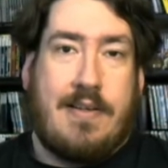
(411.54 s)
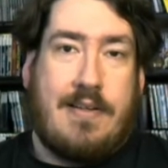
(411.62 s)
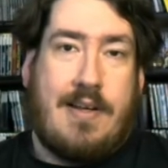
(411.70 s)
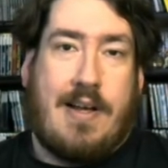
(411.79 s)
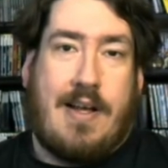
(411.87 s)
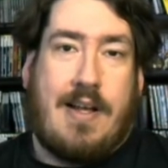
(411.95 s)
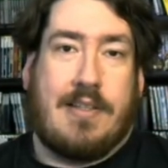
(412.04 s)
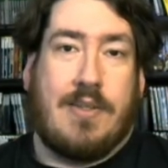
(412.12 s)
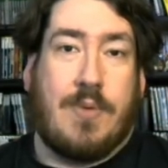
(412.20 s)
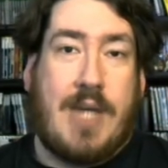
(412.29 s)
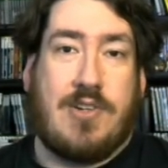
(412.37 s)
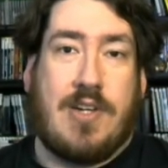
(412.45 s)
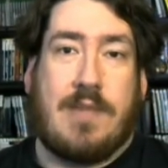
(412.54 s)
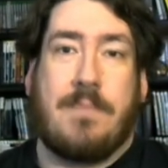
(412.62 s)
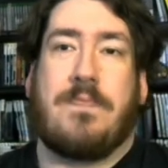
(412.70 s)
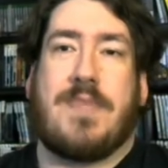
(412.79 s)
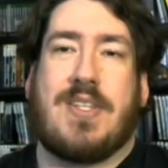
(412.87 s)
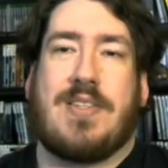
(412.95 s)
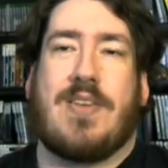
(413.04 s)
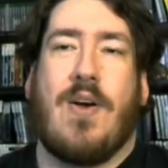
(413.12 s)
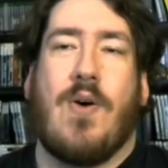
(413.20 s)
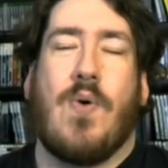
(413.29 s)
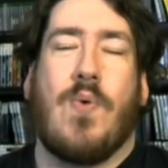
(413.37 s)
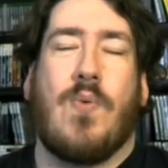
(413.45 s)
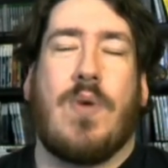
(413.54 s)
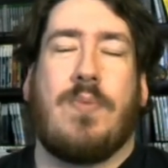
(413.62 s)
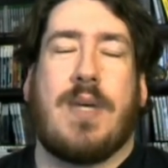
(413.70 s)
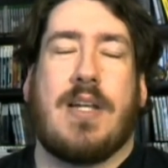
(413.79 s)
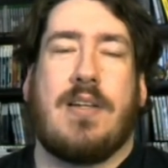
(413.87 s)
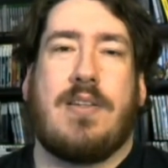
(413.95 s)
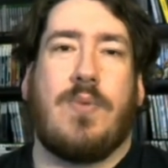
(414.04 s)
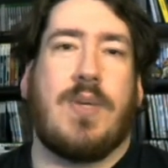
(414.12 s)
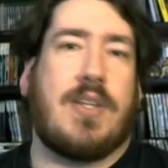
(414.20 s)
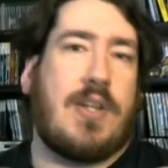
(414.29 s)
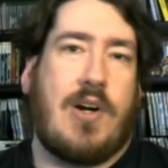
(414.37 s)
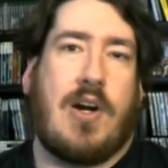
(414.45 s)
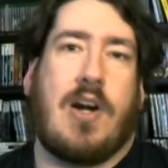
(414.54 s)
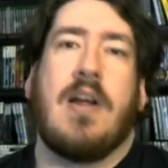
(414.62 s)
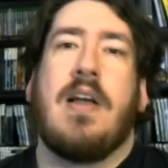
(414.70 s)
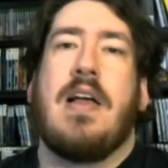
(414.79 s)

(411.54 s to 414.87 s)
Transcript: location. So what are we going to do with her?